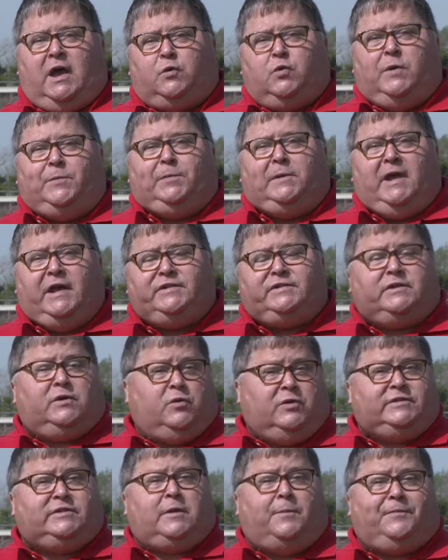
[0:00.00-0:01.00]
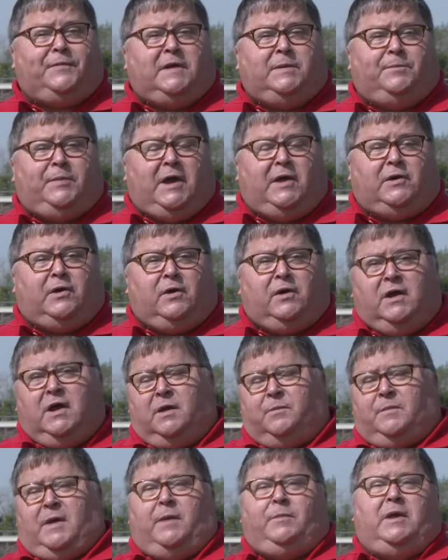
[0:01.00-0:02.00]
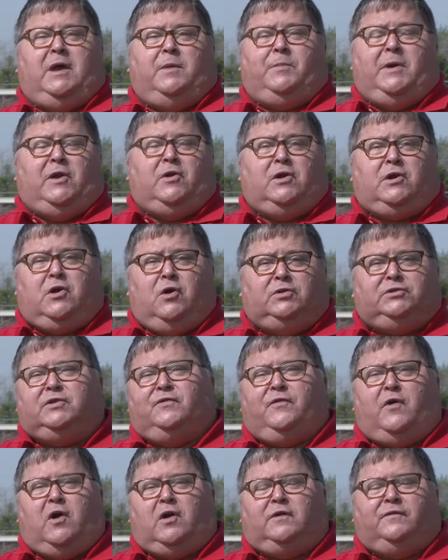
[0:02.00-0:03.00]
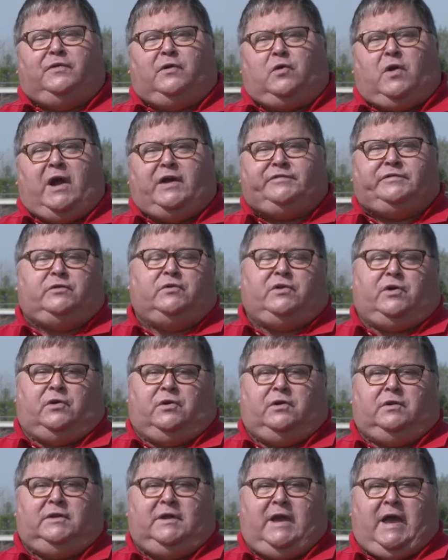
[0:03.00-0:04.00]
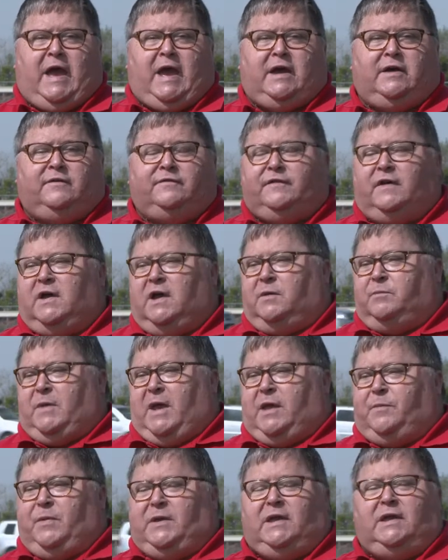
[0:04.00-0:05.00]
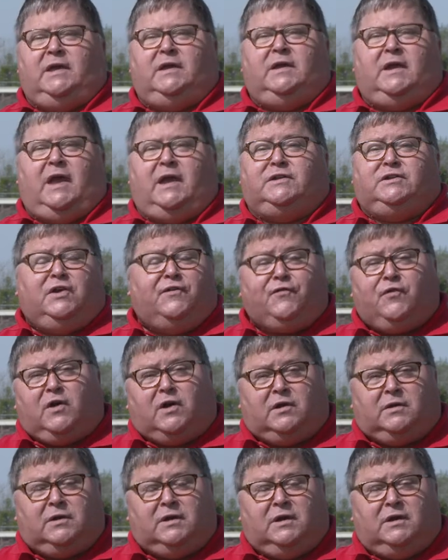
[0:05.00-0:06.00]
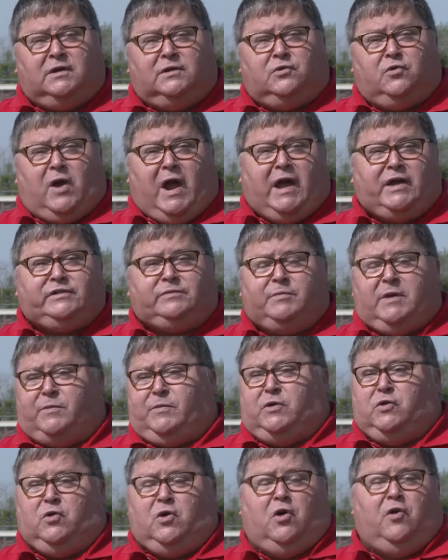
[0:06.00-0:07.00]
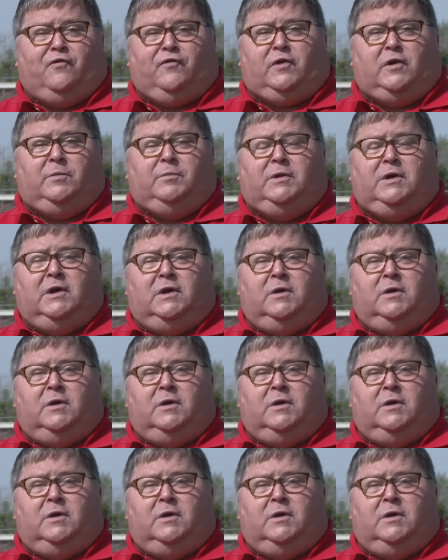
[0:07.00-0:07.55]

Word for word: and replace it with something better. Maybe a better cultivar of the grass you currently have, maybe a different grass. Maybe you go from